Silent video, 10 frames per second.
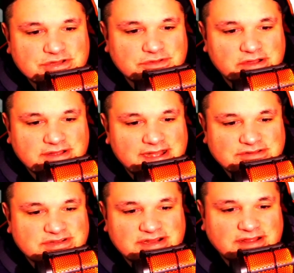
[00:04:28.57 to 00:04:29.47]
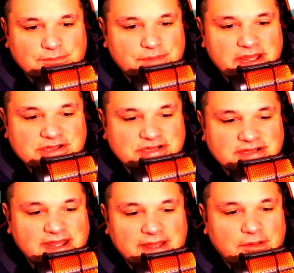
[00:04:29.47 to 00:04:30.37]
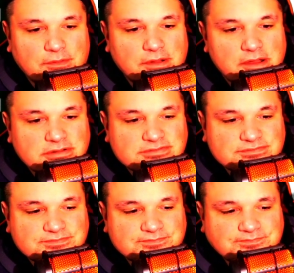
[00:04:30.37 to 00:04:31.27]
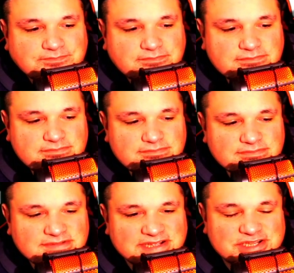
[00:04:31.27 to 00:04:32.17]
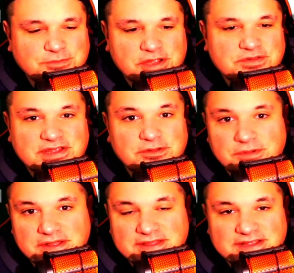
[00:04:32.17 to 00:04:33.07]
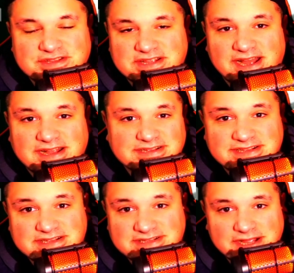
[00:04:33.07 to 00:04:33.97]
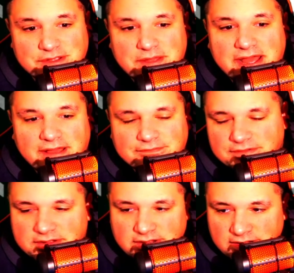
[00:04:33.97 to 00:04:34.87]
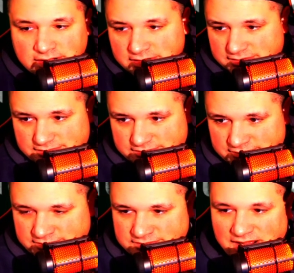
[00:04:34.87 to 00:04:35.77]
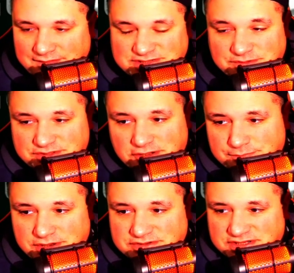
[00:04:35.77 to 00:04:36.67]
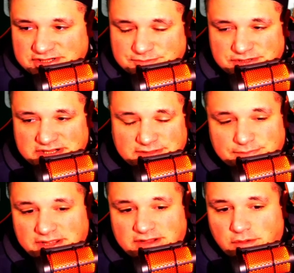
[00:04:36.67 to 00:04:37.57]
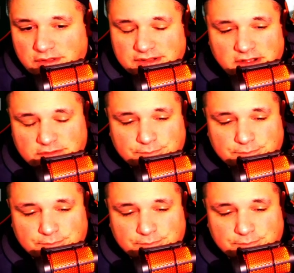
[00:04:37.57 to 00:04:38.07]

young guys are sitting on the bench, and now this is what you deal with. And this is the kind of season that you have. Obviously, with Doug Peterson, his predicted play going, our